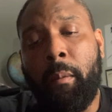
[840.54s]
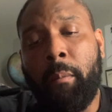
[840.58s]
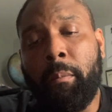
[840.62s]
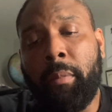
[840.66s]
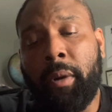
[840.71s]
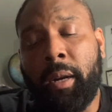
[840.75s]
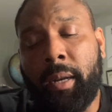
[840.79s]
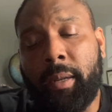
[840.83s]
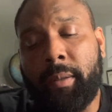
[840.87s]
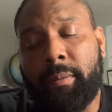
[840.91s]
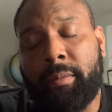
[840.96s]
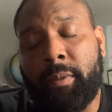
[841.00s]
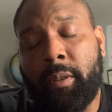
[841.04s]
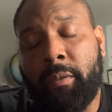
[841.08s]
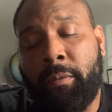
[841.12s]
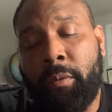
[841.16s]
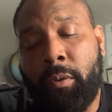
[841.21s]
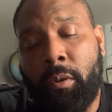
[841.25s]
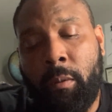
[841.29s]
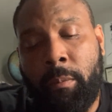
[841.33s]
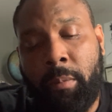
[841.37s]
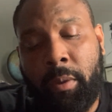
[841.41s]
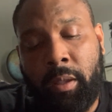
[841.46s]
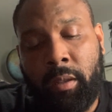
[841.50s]
But the
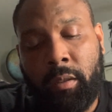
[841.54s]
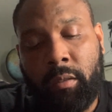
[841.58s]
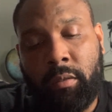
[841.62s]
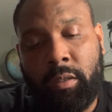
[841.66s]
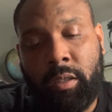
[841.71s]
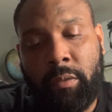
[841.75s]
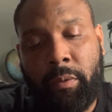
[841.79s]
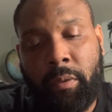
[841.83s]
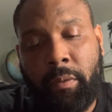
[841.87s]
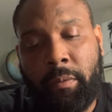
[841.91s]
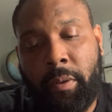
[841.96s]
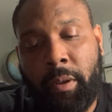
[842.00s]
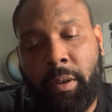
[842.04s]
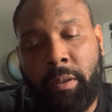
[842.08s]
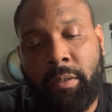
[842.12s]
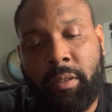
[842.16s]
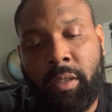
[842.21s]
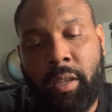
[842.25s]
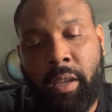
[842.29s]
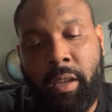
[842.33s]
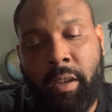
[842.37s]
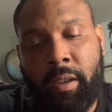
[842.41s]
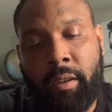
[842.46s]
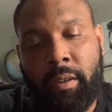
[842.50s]
Four of Pentacles in reverse
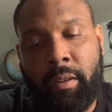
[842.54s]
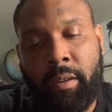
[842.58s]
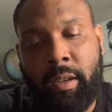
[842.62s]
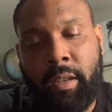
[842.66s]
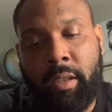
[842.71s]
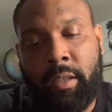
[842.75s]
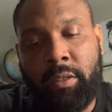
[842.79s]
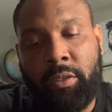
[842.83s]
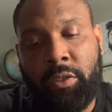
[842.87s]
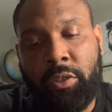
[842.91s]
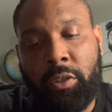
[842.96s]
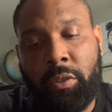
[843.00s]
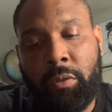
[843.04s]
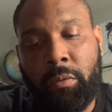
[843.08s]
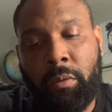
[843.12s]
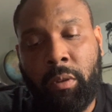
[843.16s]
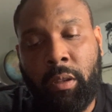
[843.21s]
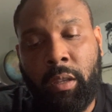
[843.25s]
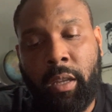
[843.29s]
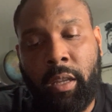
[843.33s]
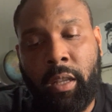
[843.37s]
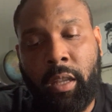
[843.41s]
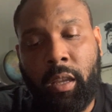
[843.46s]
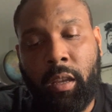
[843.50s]
here is you
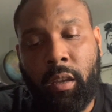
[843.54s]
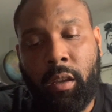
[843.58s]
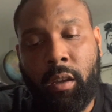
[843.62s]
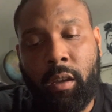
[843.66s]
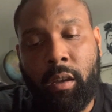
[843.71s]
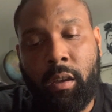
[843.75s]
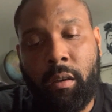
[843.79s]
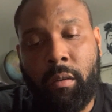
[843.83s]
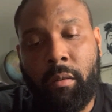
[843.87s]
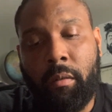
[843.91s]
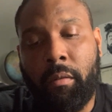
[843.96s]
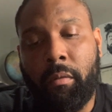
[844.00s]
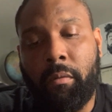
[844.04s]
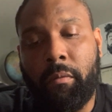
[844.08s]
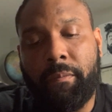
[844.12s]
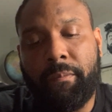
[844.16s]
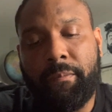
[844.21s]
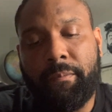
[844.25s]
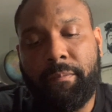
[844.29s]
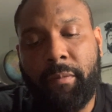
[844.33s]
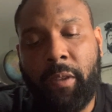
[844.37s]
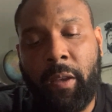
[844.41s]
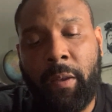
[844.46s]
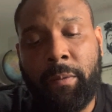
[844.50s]
letting go
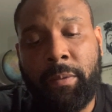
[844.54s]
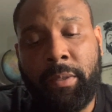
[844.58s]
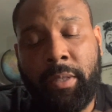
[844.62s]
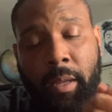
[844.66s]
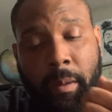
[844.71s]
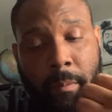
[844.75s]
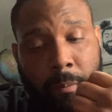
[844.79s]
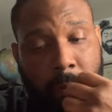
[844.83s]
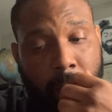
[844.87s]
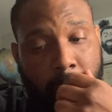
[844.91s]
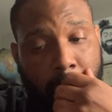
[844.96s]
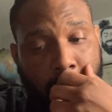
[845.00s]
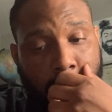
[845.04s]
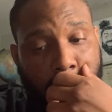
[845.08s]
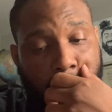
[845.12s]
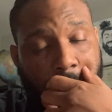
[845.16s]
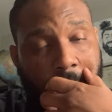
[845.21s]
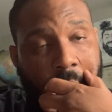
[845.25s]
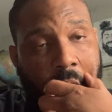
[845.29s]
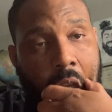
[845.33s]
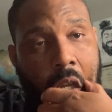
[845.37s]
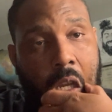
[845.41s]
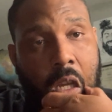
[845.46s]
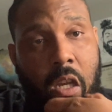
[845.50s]
of something,
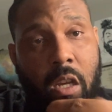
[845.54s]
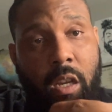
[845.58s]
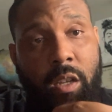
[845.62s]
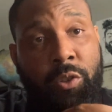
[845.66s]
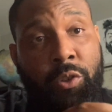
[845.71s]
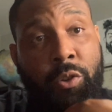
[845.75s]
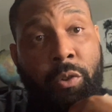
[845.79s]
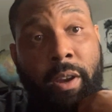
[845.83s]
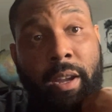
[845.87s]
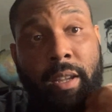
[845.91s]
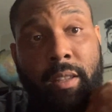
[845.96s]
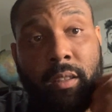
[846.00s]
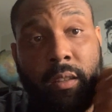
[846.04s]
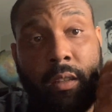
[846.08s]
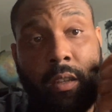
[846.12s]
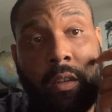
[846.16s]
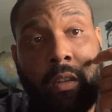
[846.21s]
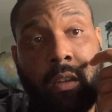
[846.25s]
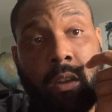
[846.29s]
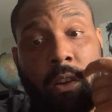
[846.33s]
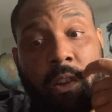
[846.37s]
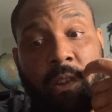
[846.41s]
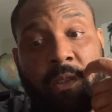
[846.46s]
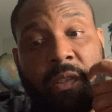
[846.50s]
trying to let
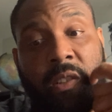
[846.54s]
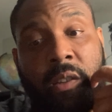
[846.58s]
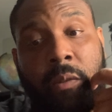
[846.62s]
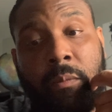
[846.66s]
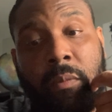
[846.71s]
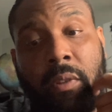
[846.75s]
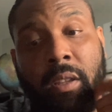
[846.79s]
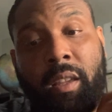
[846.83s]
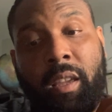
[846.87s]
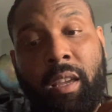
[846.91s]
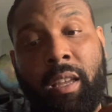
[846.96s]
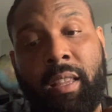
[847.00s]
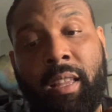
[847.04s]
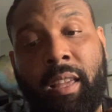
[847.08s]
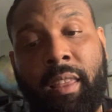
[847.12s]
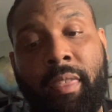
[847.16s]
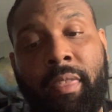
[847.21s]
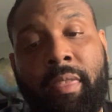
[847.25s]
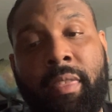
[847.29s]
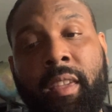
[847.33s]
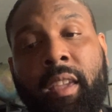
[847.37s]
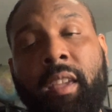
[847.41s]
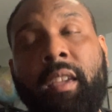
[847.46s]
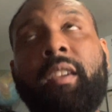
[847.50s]
go of something. And I
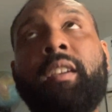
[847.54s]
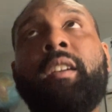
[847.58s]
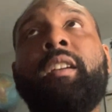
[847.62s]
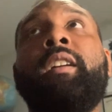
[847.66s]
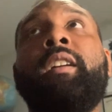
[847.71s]
think it